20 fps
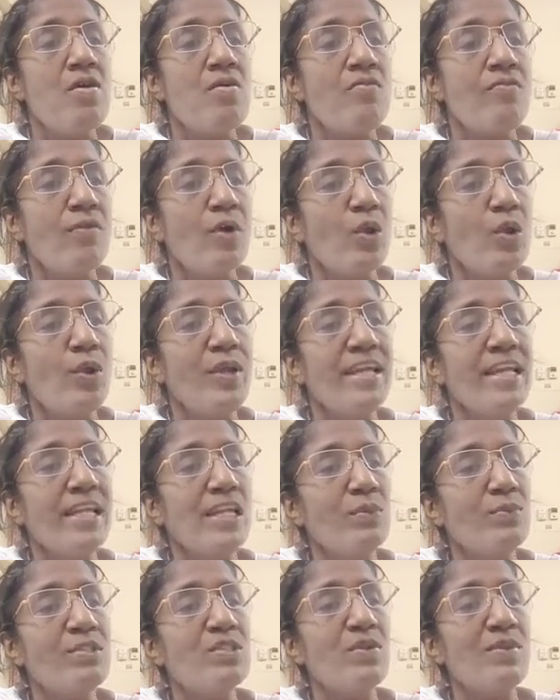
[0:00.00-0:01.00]
Following
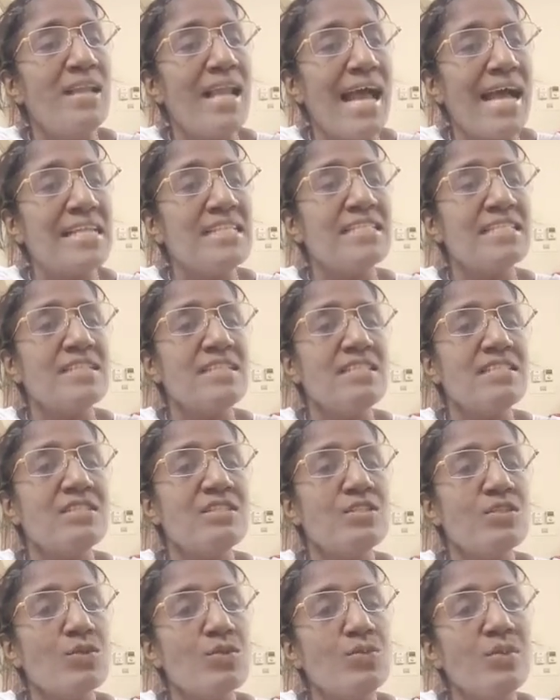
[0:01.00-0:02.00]
individual answers,
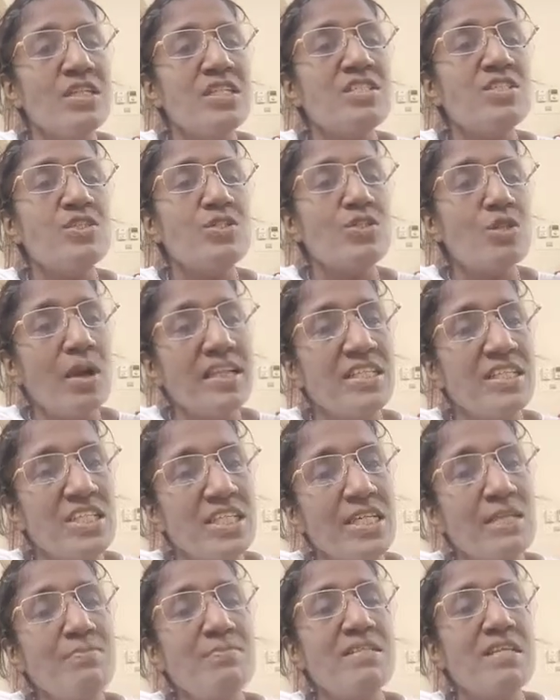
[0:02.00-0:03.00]
students join
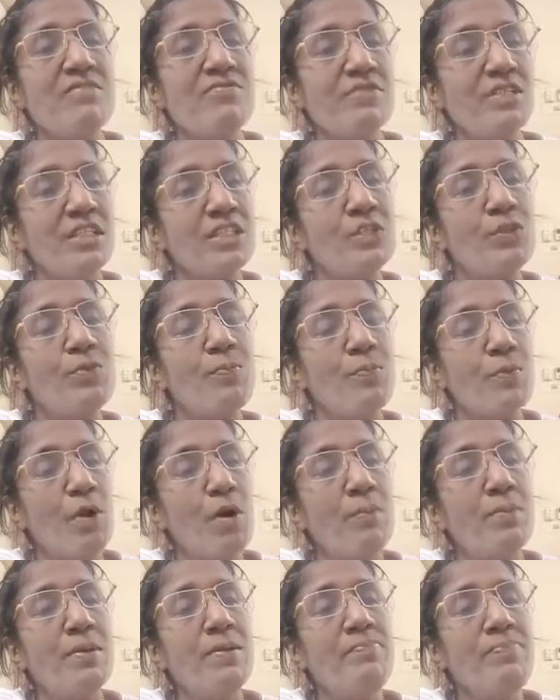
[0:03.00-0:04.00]
teams and work through
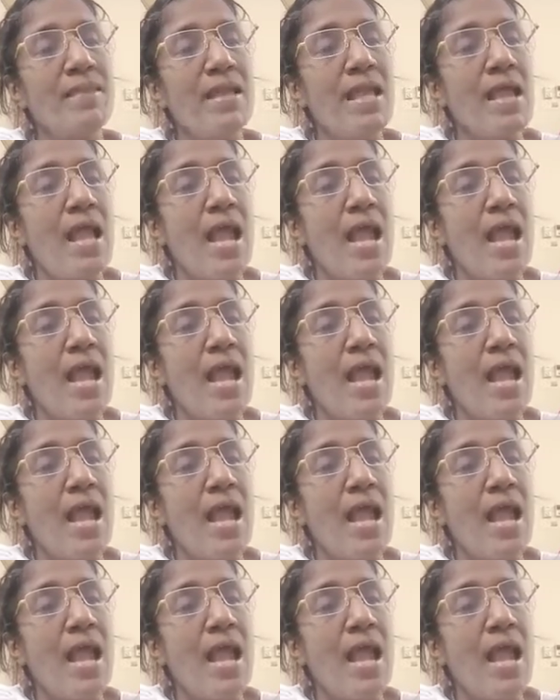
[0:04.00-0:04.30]
problems,